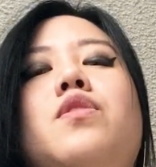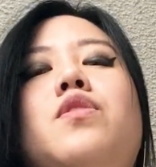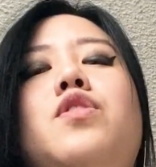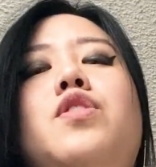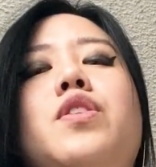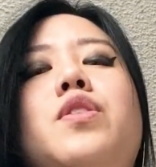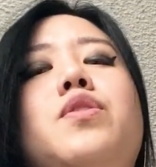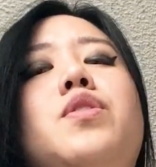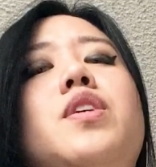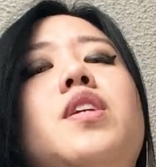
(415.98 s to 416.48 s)

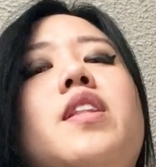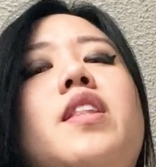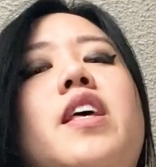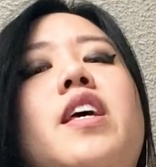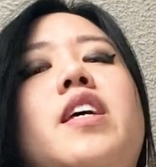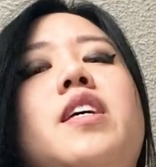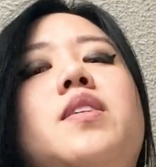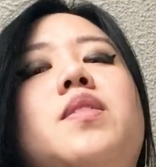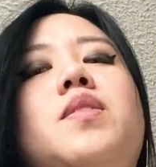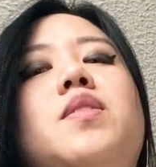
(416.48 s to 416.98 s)
Due to
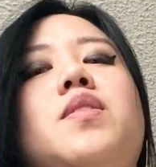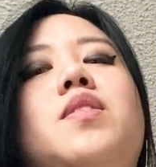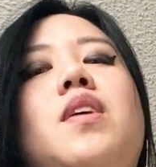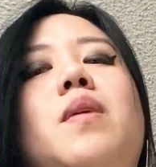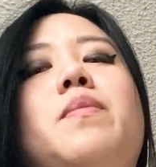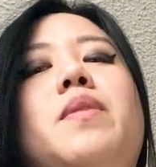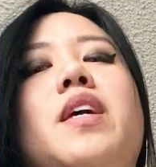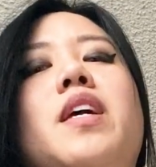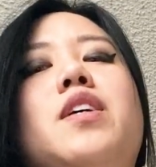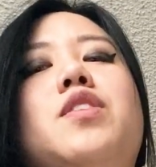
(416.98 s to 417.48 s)
this,
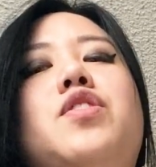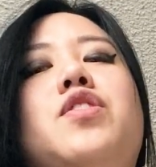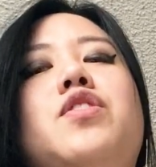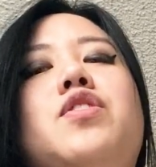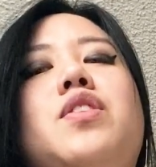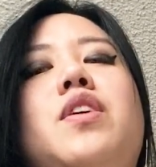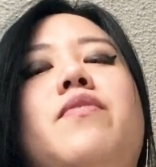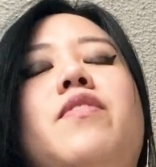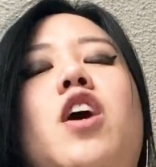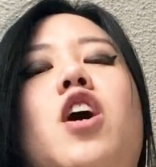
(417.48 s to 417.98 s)
some
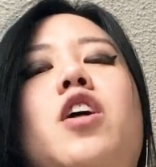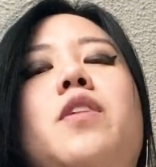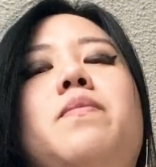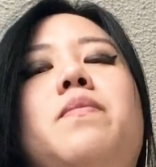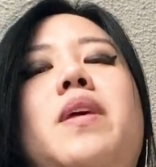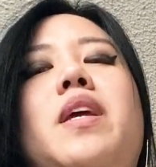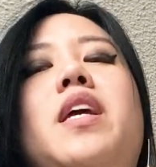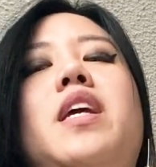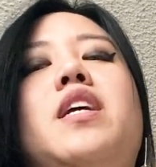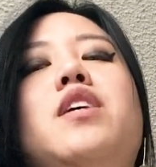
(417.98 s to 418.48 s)
kinksters have called
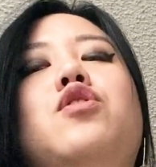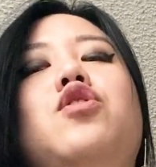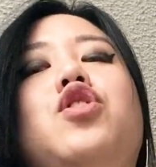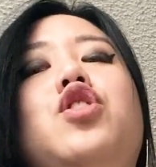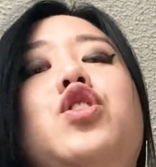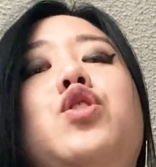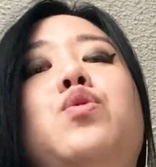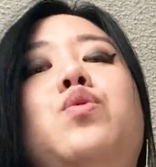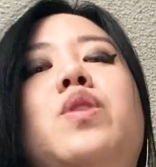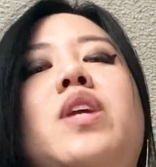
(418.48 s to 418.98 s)
me
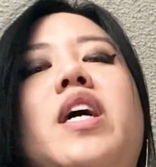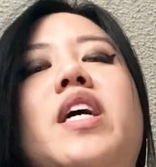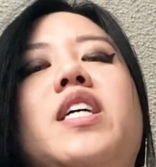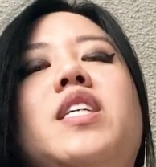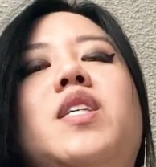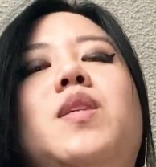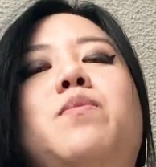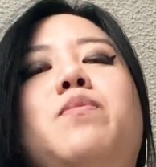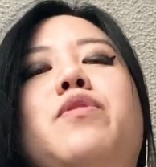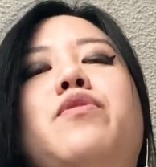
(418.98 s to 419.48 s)
too
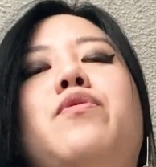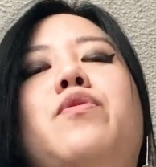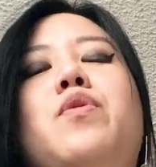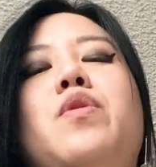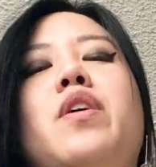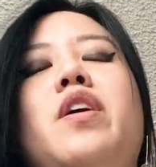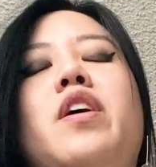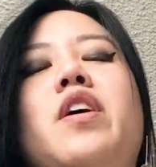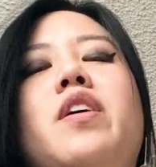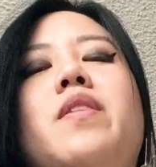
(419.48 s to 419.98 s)
nice
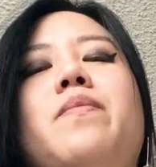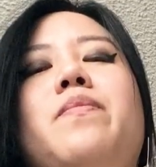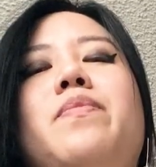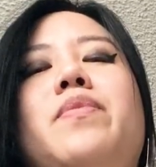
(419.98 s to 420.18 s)
before.